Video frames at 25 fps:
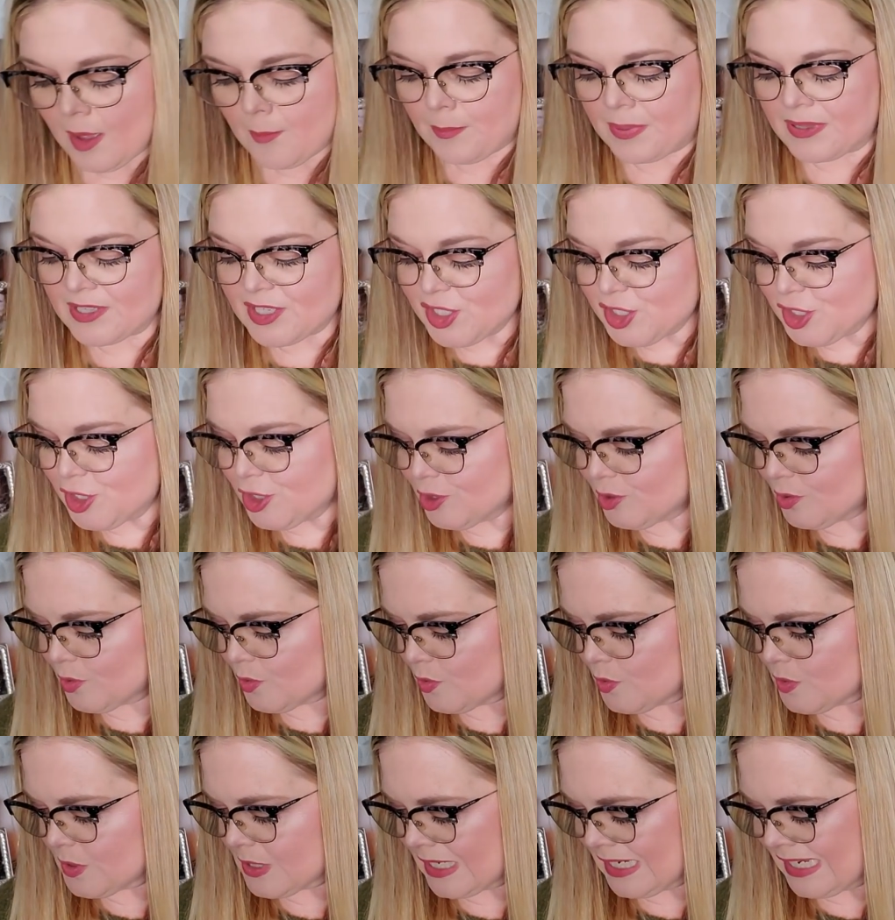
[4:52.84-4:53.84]
But
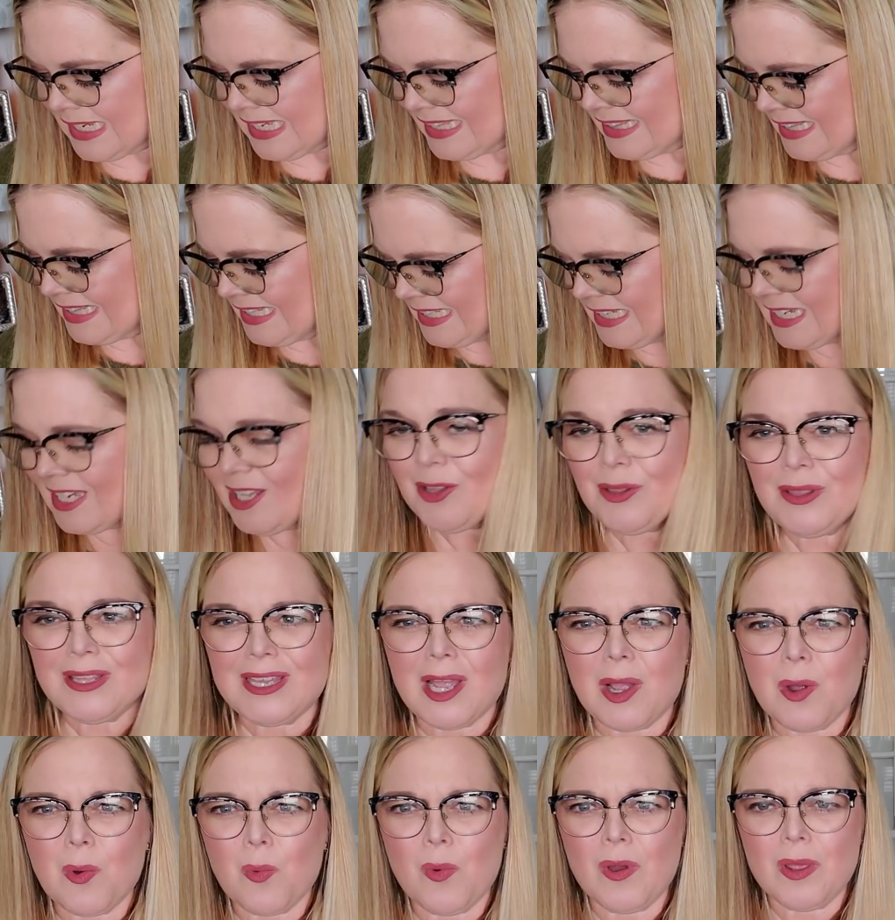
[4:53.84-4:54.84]
shoes, I think I only
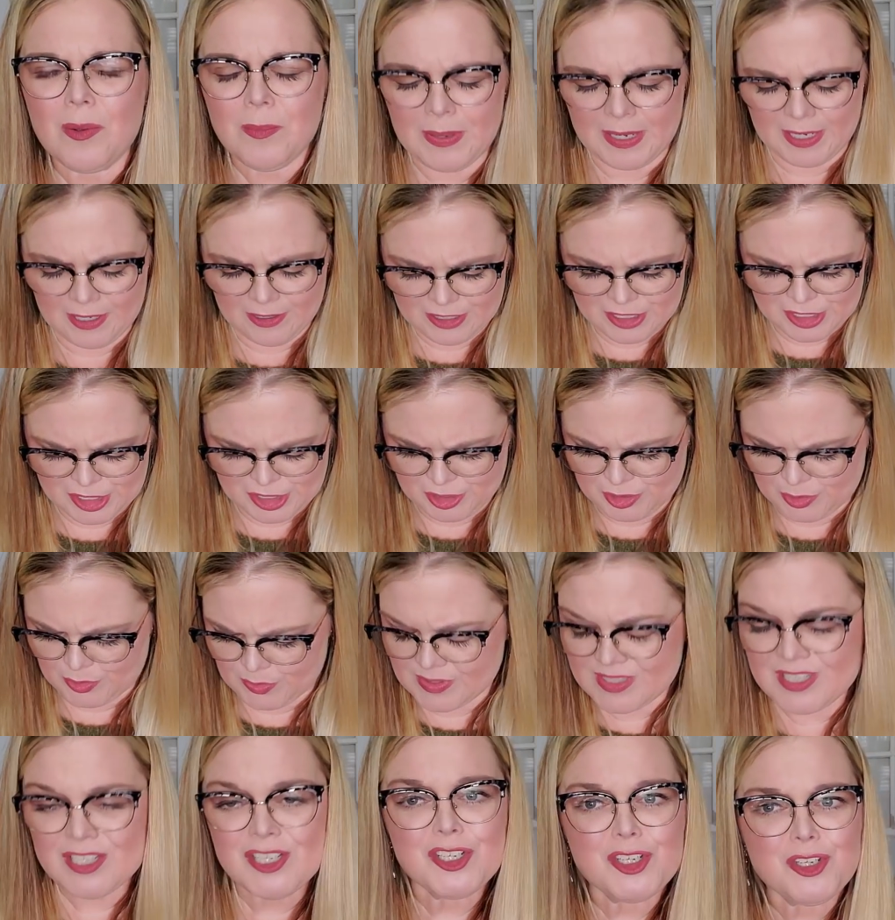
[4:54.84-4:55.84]
got one pair of
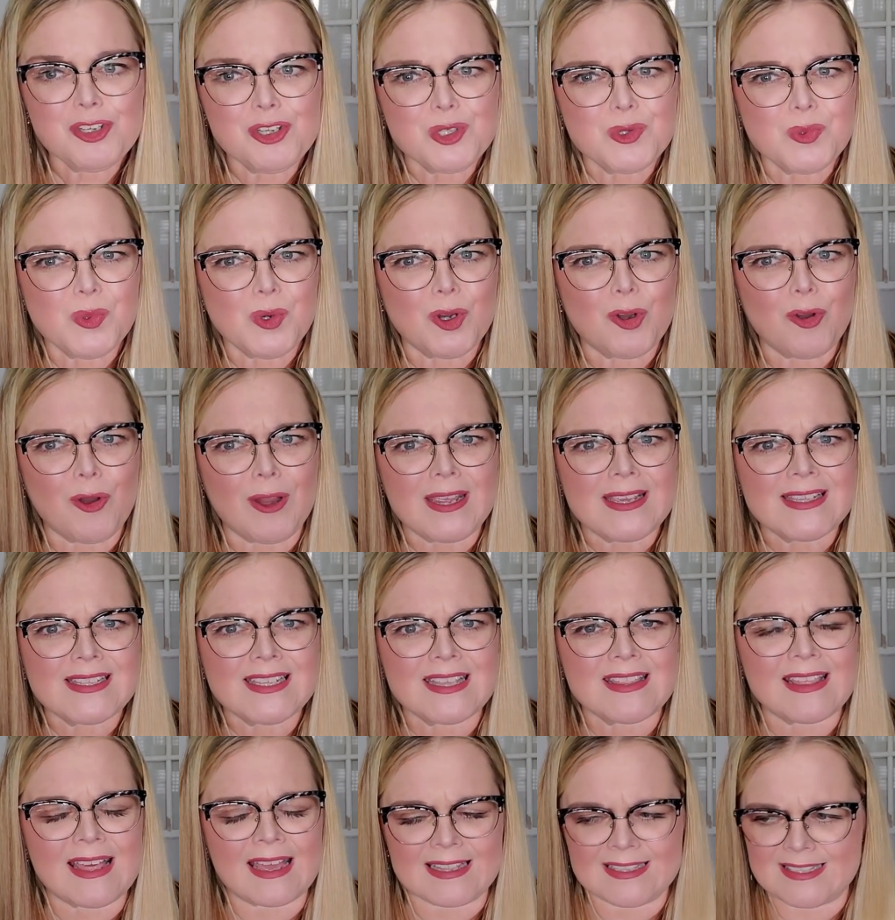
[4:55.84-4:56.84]
shoes. The shoes were
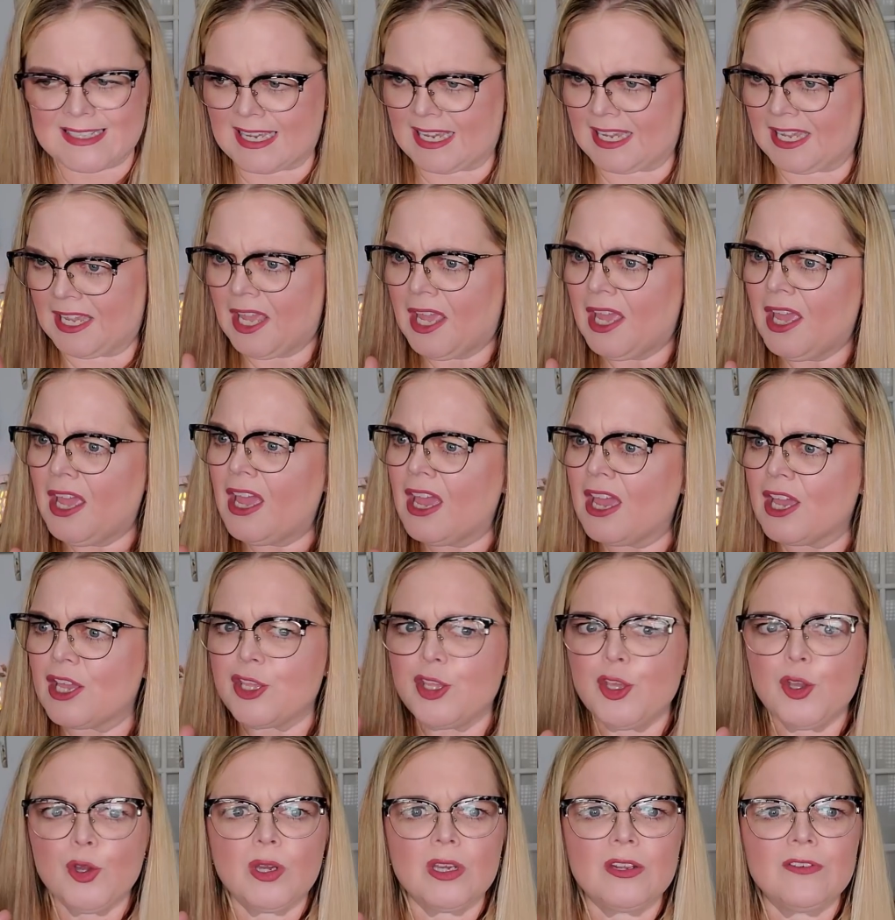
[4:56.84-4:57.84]
crazy that day.
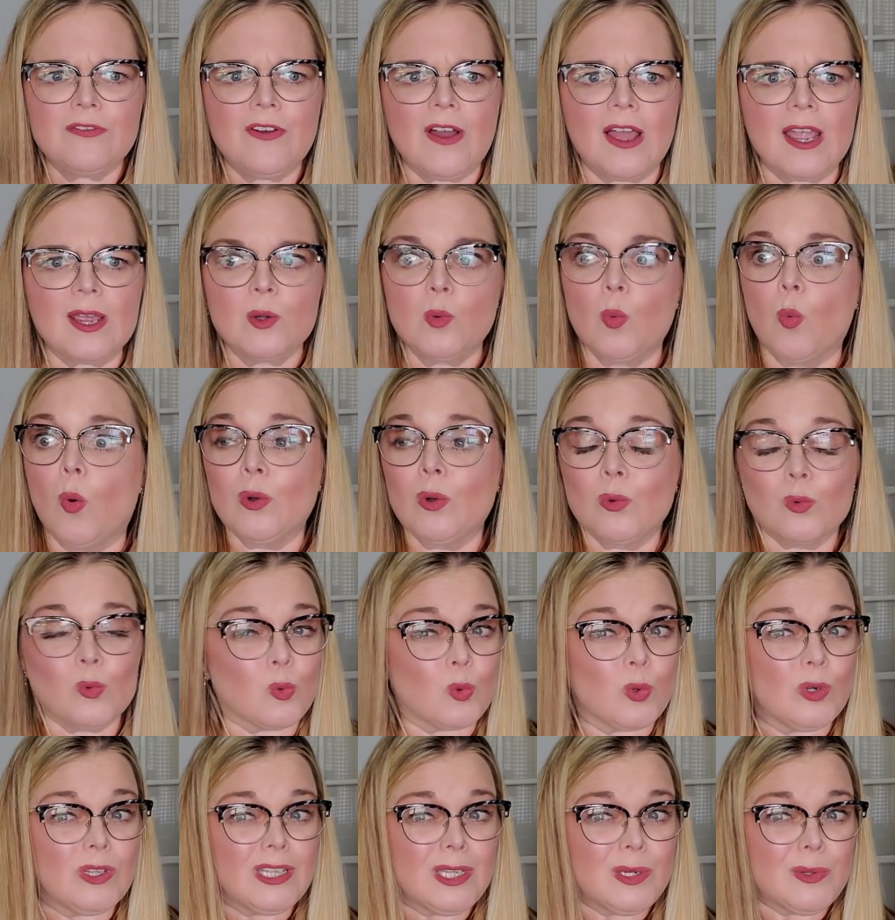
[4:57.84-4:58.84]
You could find one really,
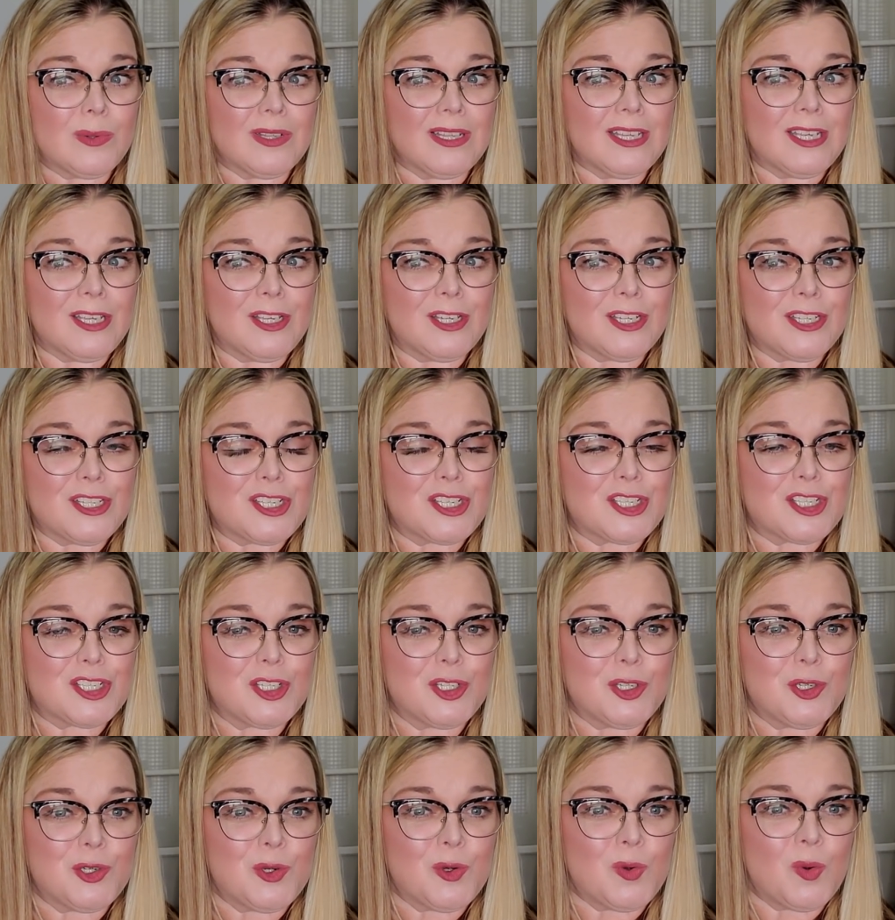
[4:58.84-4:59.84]
really good
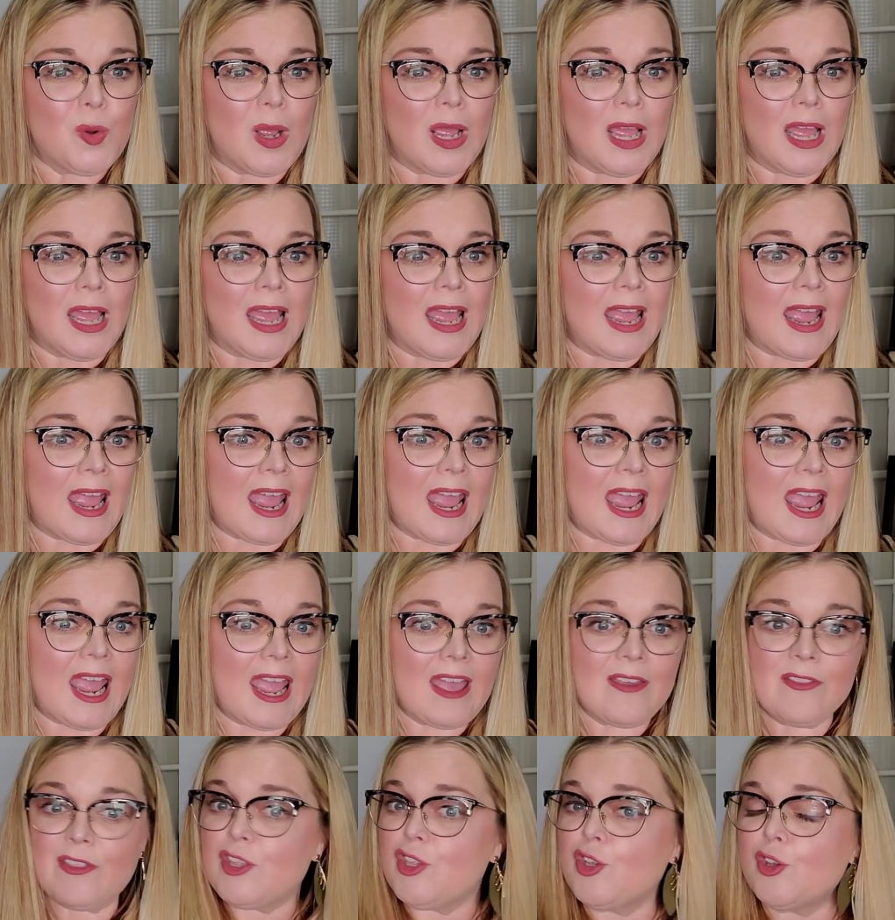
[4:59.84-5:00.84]
shoe,
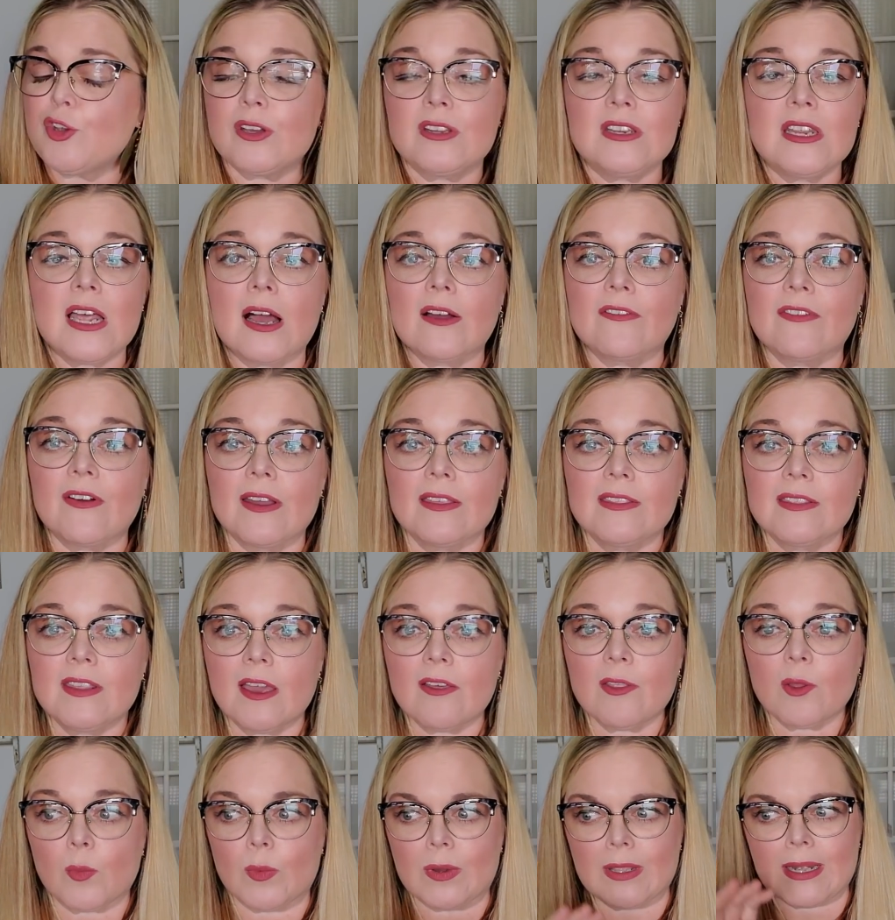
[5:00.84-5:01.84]
and then you could not find the
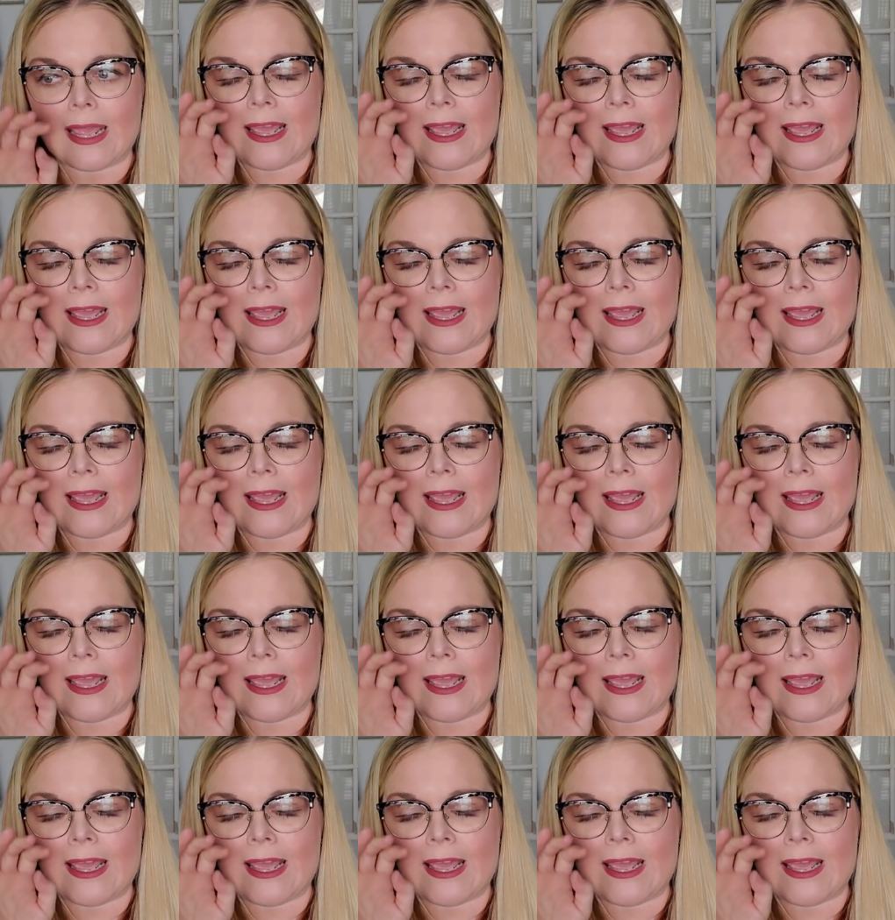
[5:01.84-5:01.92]
other one.